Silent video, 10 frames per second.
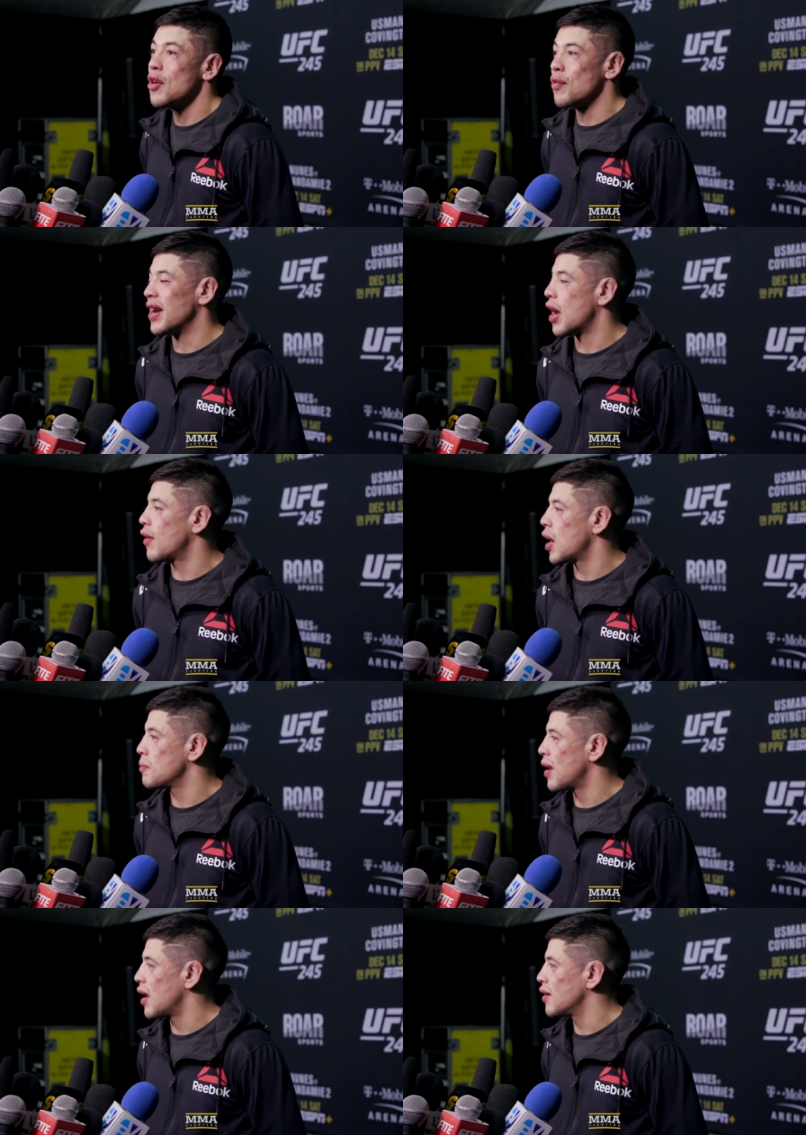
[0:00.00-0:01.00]
Right now,
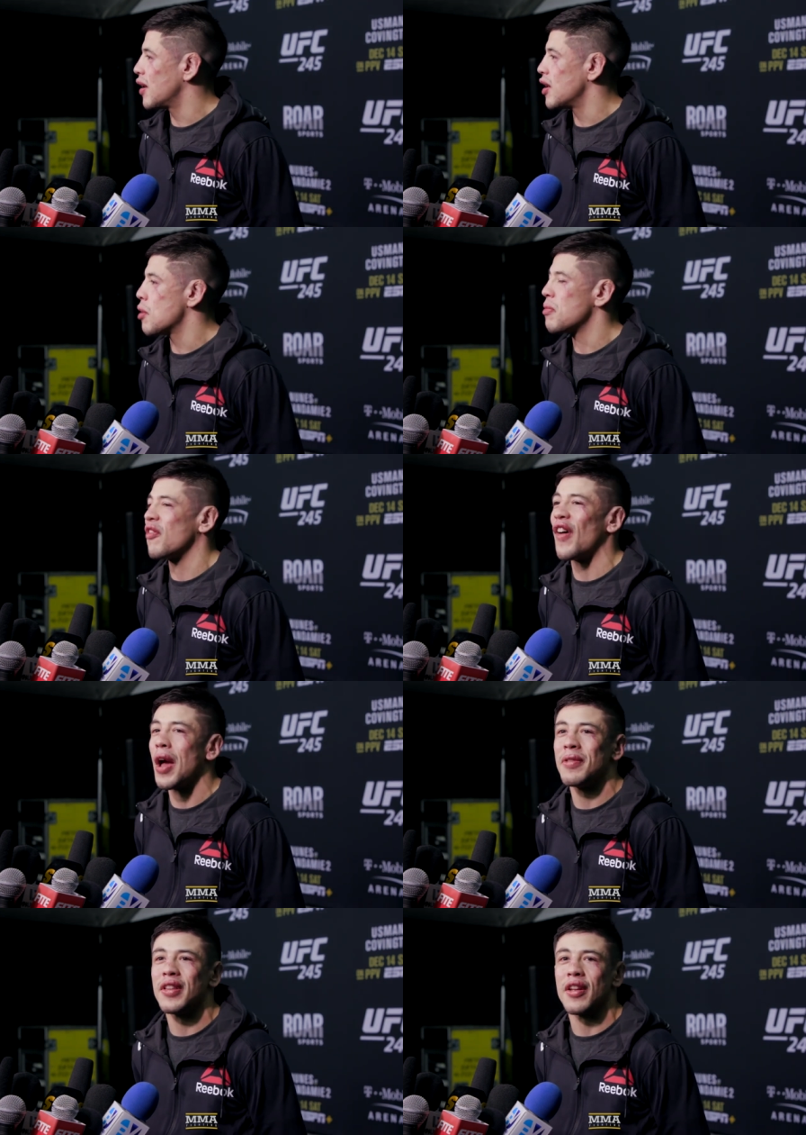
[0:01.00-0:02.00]
I'm, I'm the number
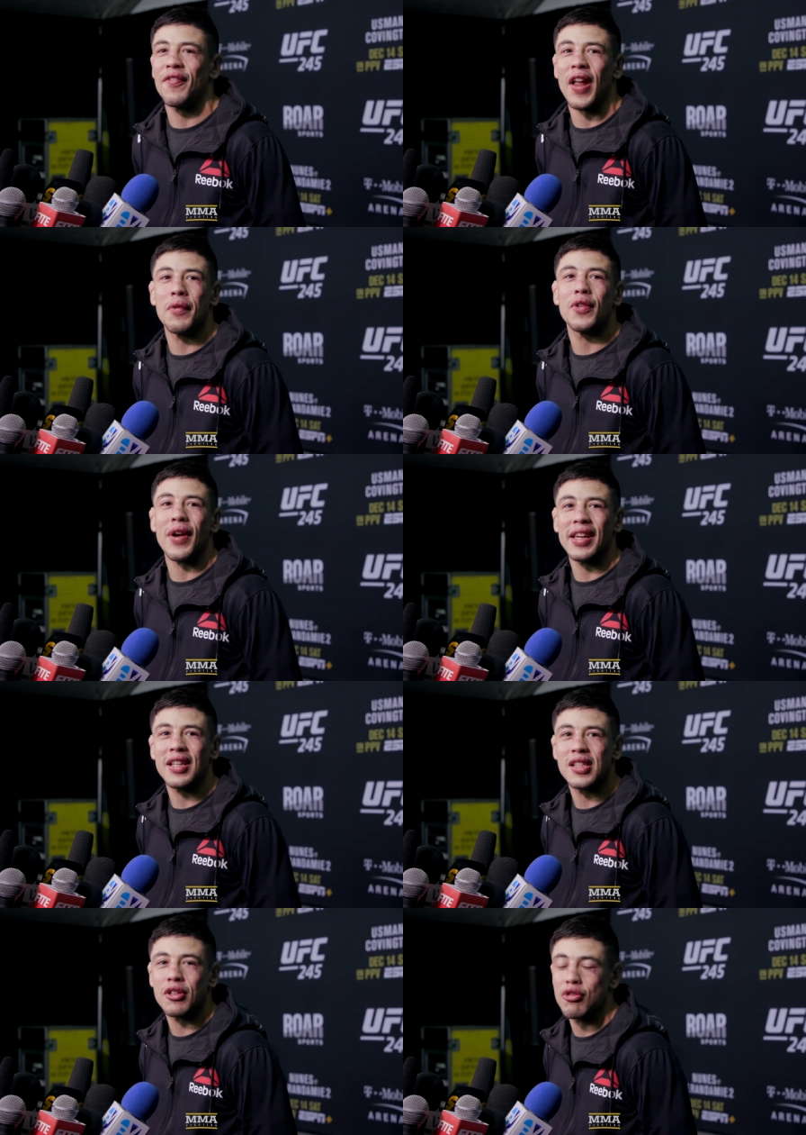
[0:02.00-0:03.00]
five in the flyweight
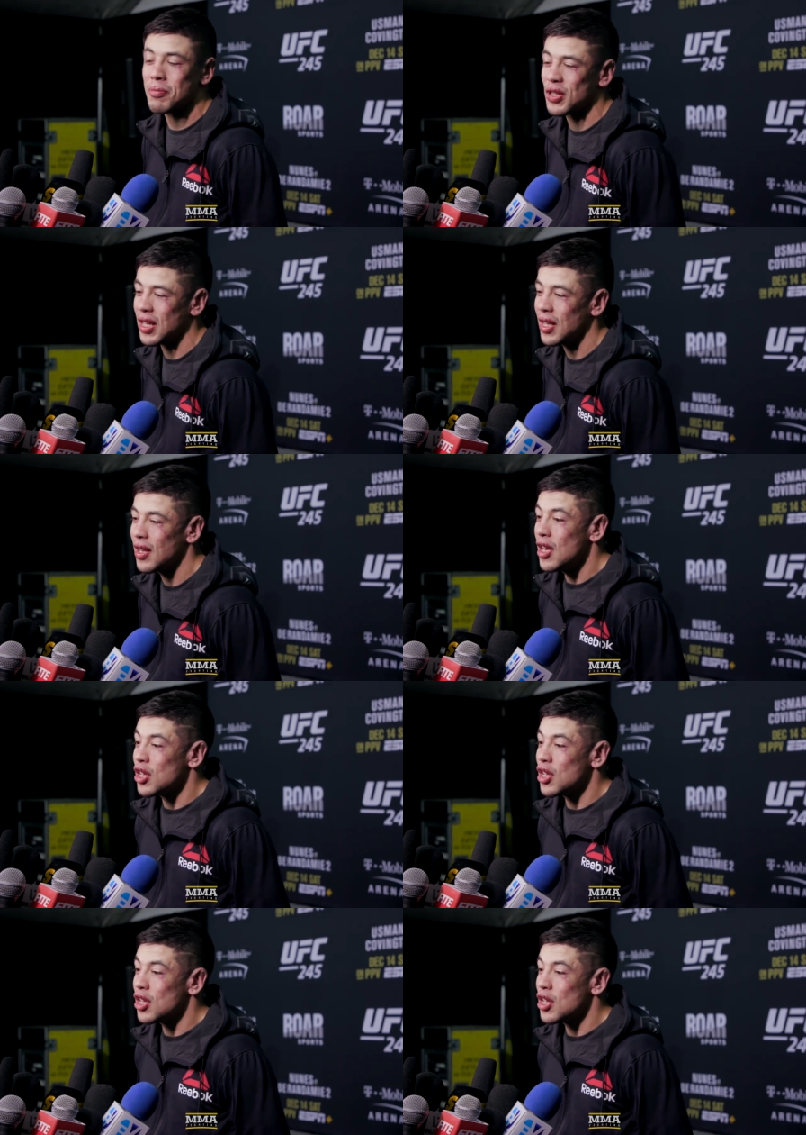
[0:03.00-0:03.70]
rankings in the UFC.